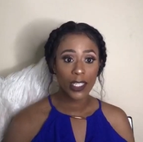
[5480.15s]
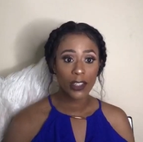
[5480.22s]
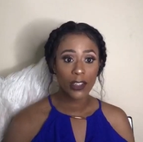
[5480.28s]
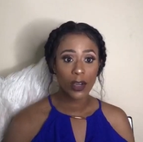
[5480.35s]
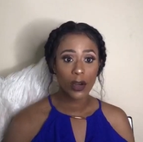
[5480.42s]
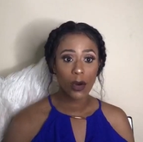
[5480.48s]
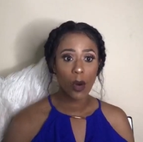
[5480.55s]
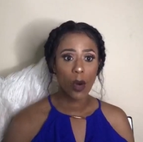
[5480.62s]
You
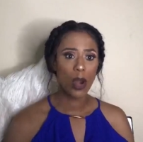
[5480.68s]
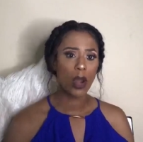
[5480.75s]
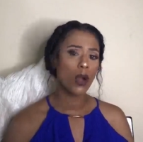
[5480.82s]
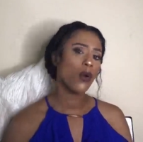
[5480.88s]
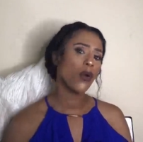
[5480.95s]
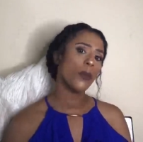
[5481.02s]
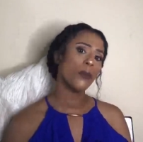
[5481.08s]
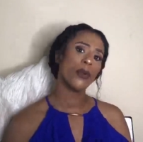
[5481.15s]
know, or,
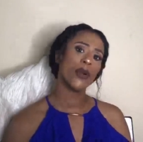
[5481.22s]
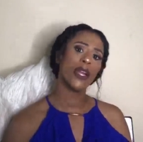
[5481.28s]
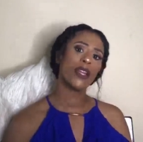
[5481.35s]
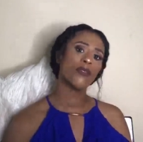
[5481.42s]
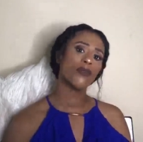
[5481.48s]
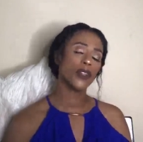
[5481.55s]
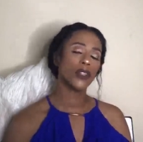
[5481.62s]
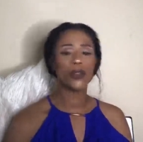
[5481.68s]
oh, I'm
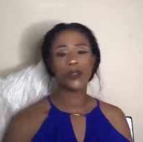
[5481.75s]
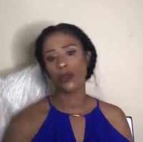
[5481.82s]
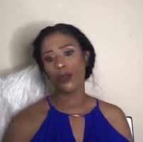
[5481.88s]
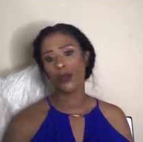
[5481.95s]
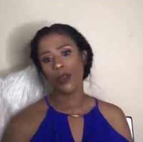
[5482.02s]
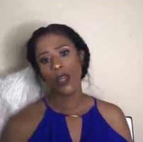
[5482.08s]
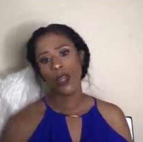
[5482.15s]
praying for you